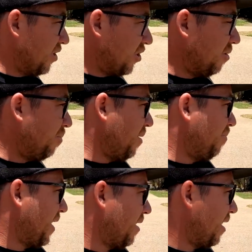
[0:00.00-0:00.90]
should be
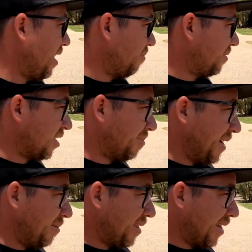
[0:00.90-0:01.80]
better up to
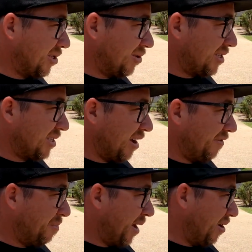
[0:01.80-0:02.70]
speed with that sort of
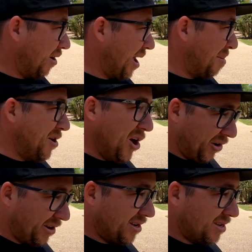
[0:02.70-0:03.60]
stuff, but I am
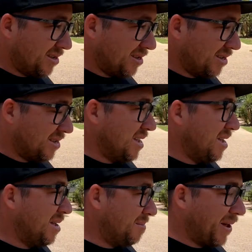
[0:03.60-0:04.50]
not.
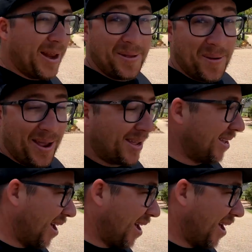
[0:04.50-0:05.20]
But anyway,